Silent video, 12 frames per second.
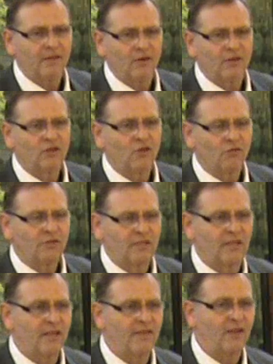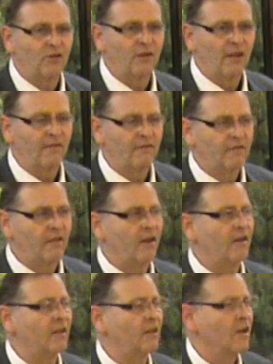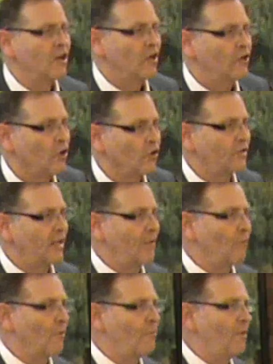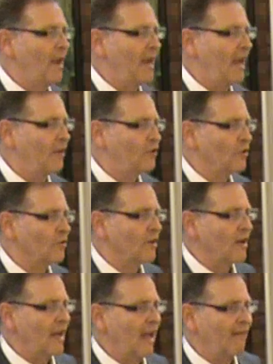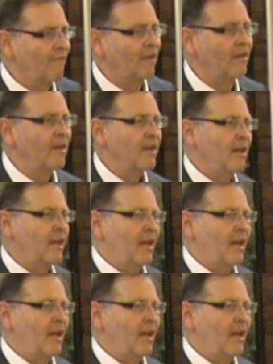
there is no sin that lives there and no sin will enter heaven.